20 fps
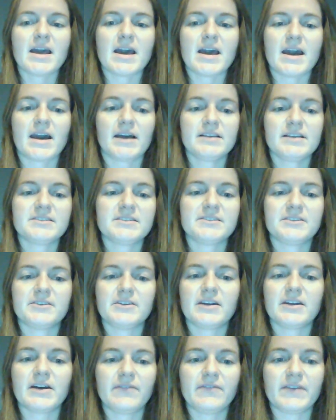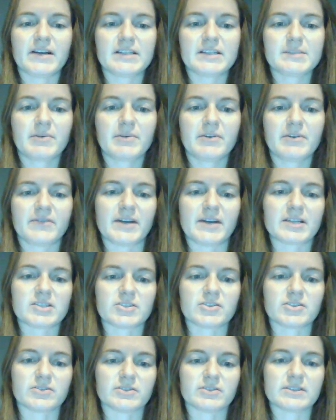As student affairs
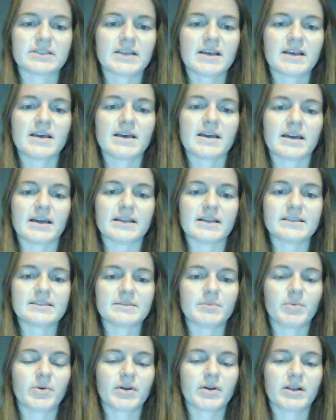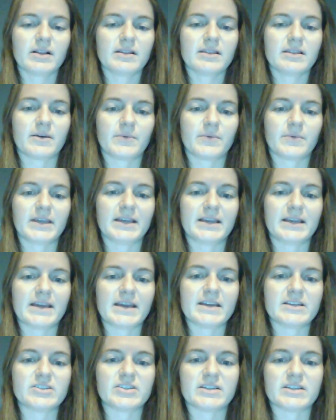professionals, it's important that we
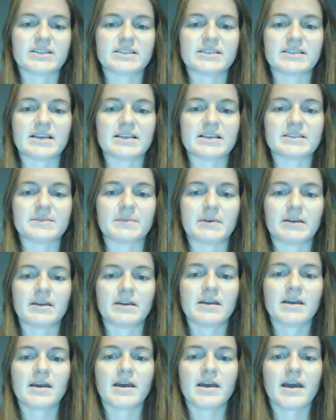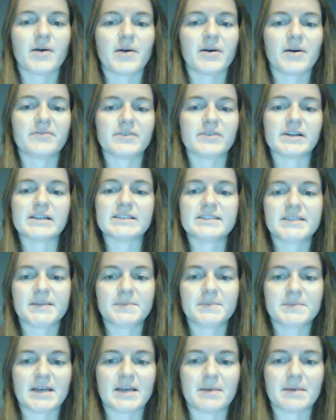engage in assessment. However, it
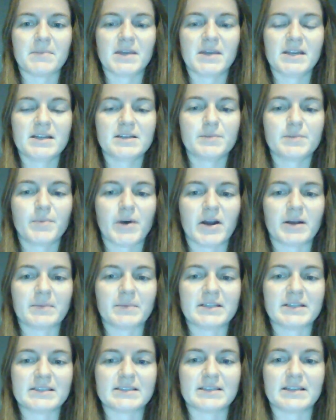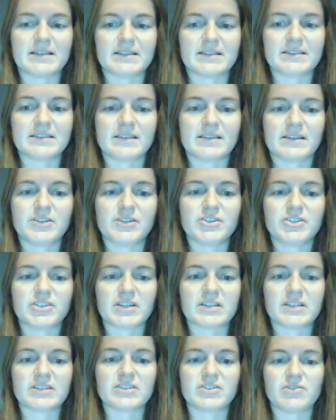seems that many departments and
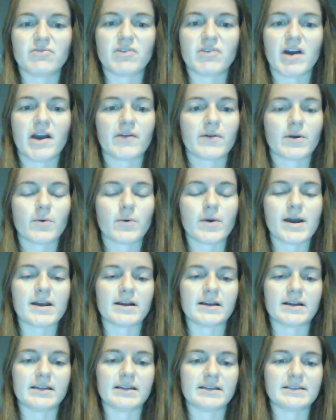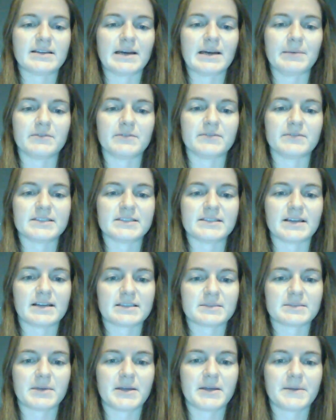institutions do not require any type of
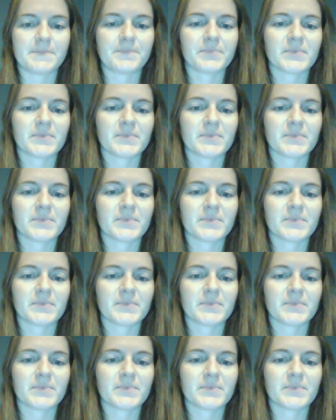assessment.